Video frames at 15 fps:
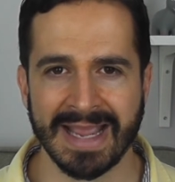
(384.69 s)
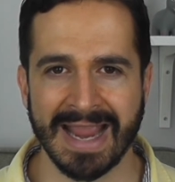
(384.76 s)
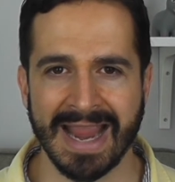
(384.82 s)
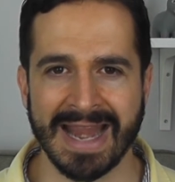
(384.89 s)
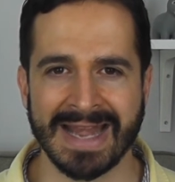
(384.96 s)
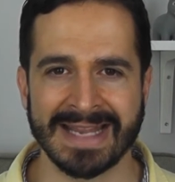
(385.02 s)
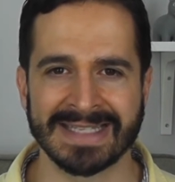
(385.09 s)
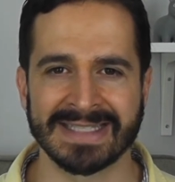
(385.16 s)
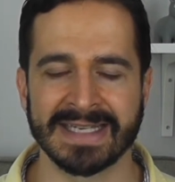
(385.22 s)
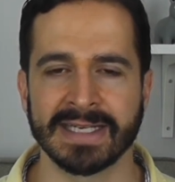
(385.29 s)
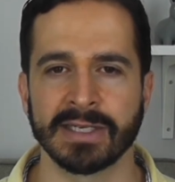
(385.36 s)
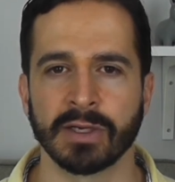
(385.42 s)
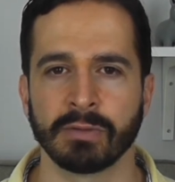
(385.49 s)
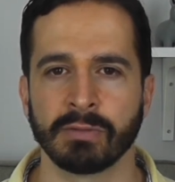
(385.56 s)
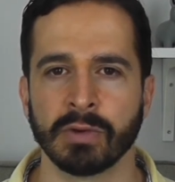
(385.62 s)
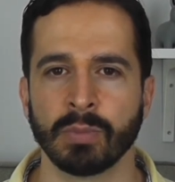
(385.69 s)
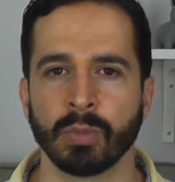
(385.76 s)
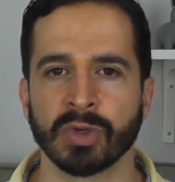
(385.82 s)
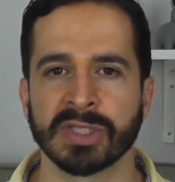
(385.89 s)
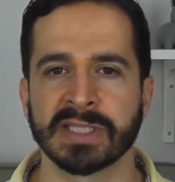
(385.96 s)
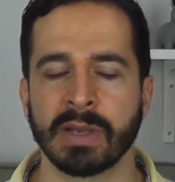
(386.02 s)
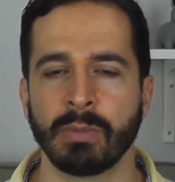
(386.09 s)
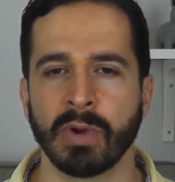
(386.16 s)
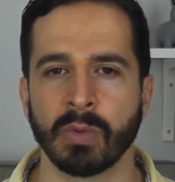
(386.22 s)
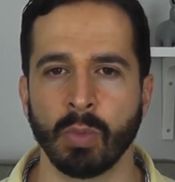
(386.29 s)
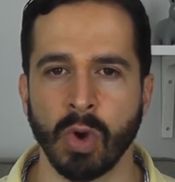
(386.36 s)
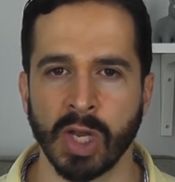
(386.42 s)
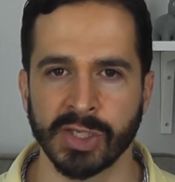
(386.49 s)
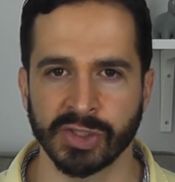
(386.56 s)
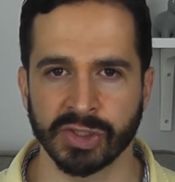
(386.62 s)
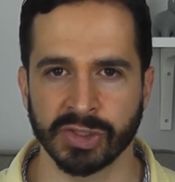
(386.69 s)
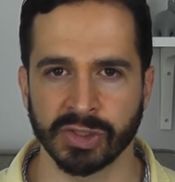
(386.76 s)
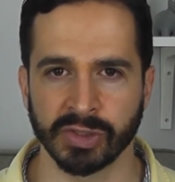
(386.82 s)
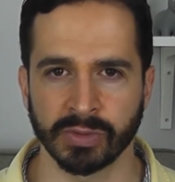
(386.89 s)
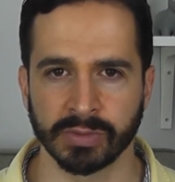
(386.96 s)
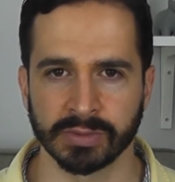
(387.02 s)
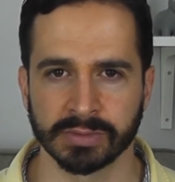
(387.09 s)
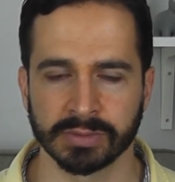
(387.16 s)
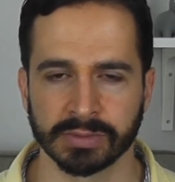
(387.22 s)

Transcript: and sit in a room where someone watches you.